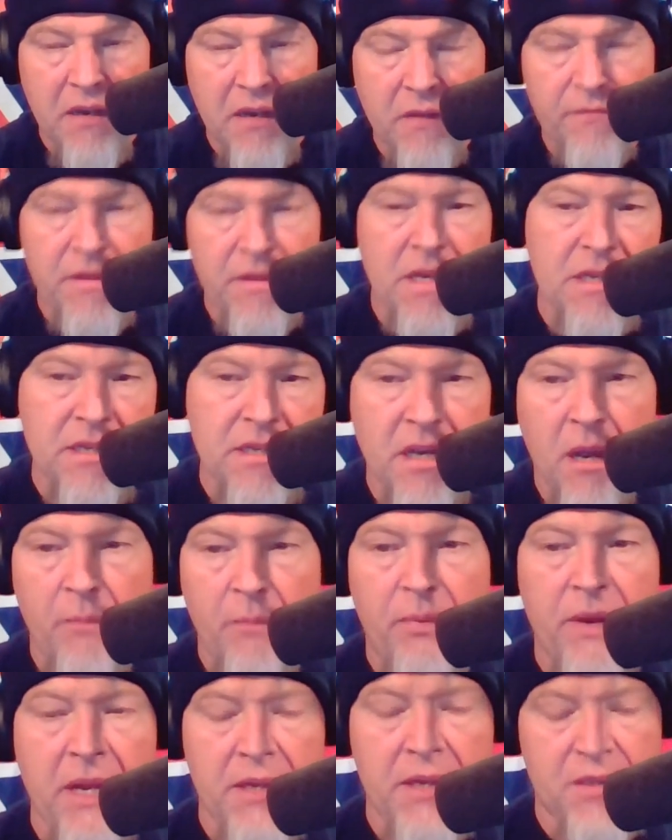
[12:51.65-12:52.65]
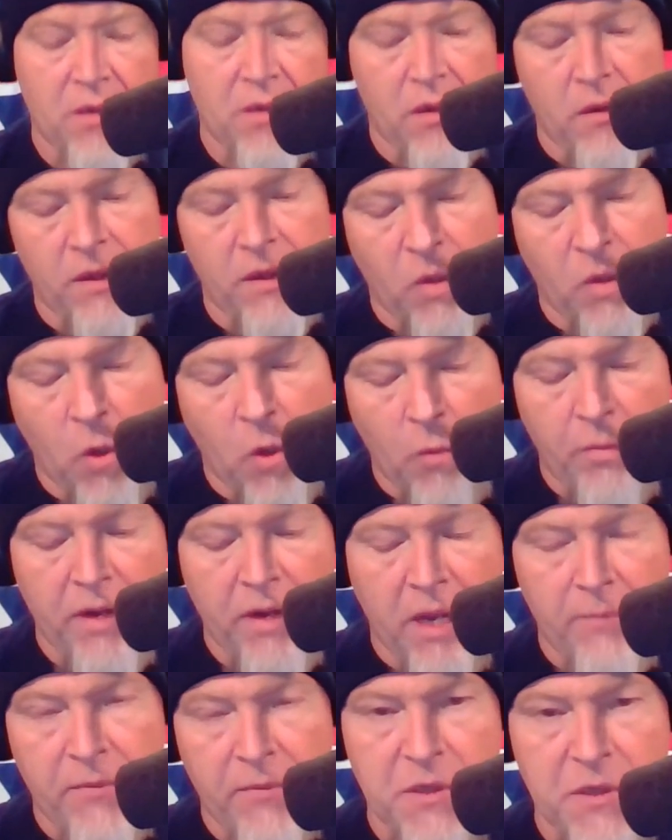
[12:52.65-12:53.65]
if these companies are going to open
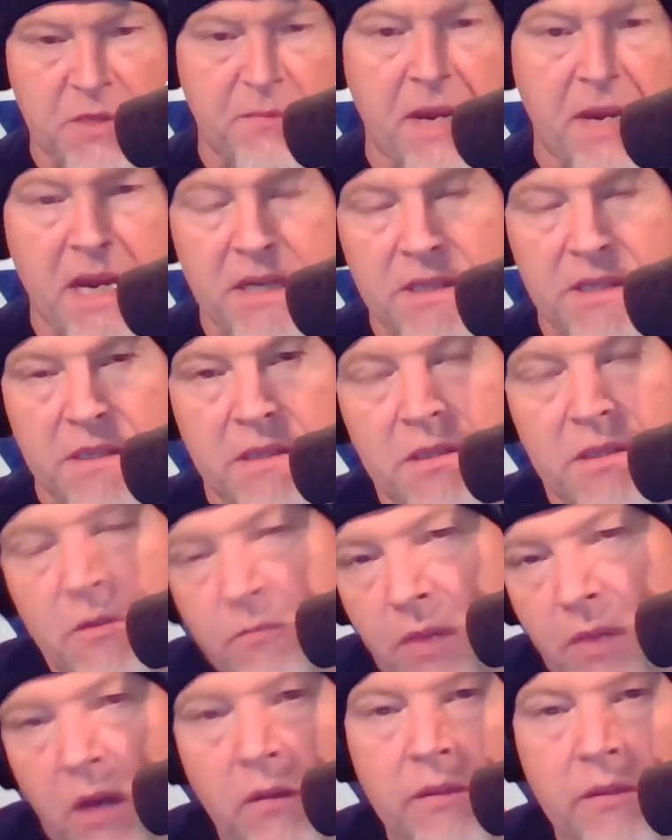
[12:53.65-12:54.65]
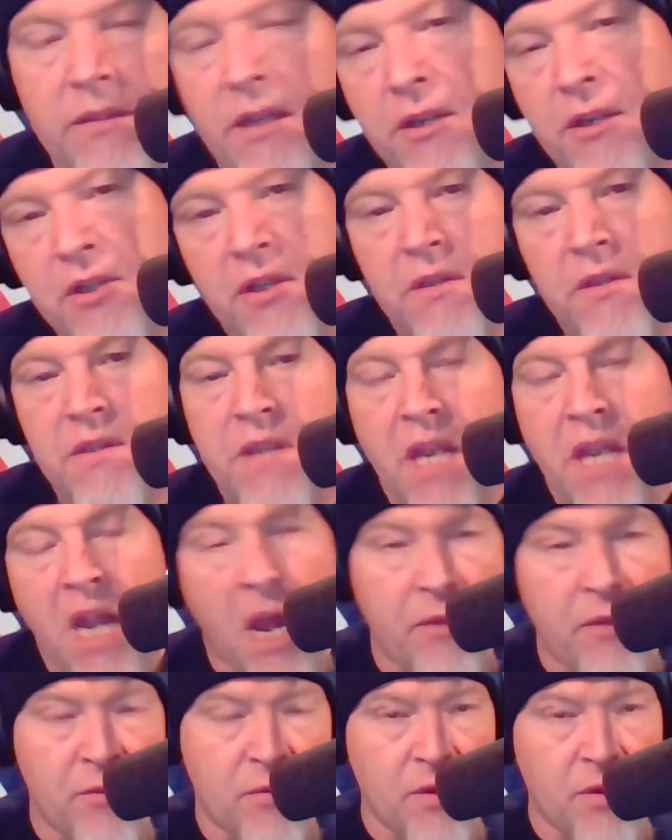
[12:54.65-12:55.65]
up their spaces to politicians they
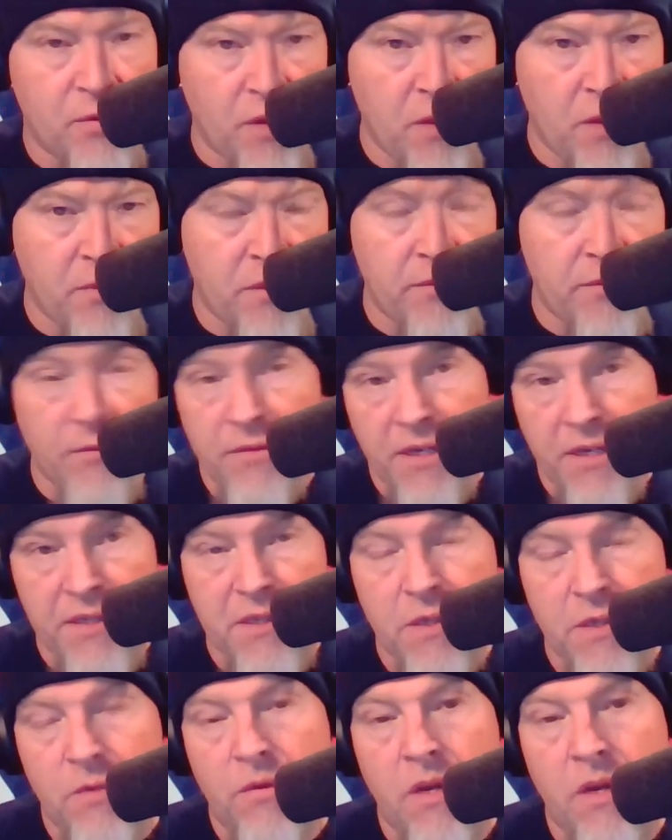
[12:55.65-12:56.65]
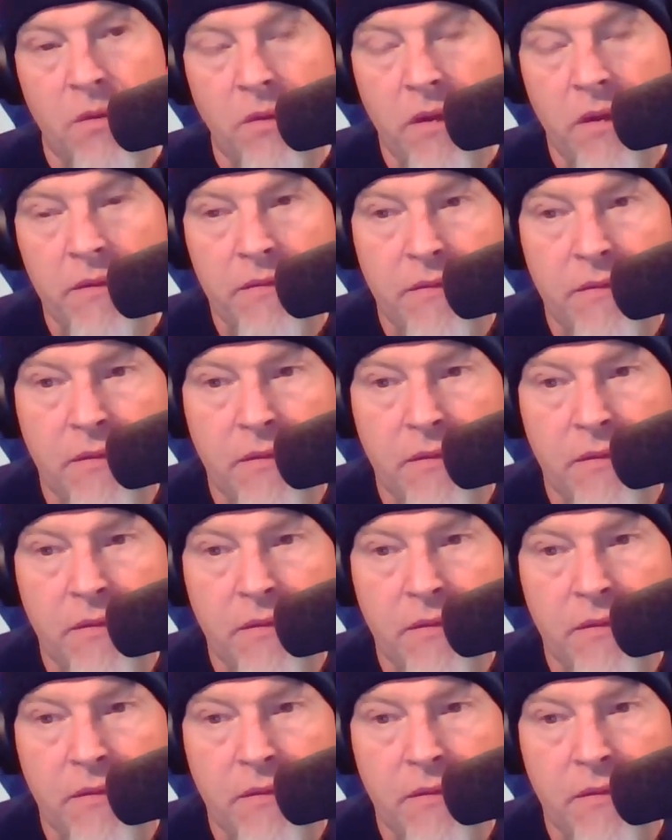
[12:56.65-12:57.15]
either agree with or disagree with,